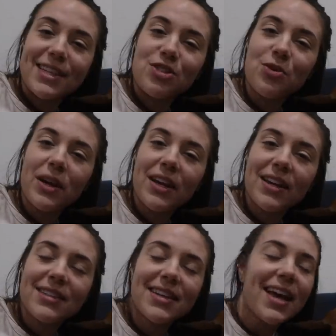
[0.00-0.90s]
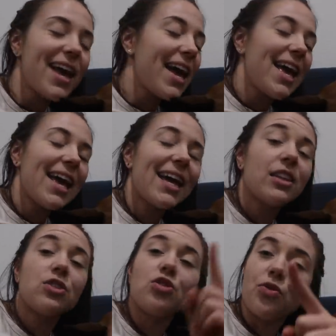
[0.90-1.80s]
enjoyed it.
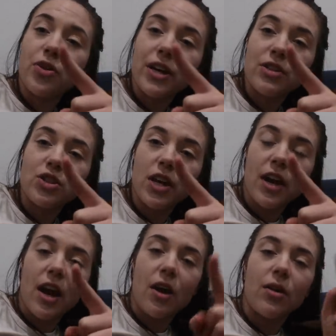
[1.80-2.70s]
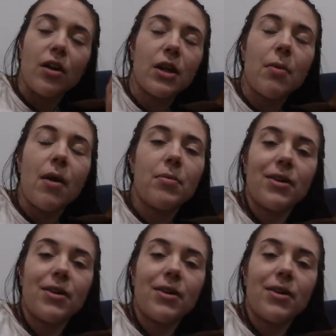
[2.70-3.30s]
And don't forget to check out Olipop.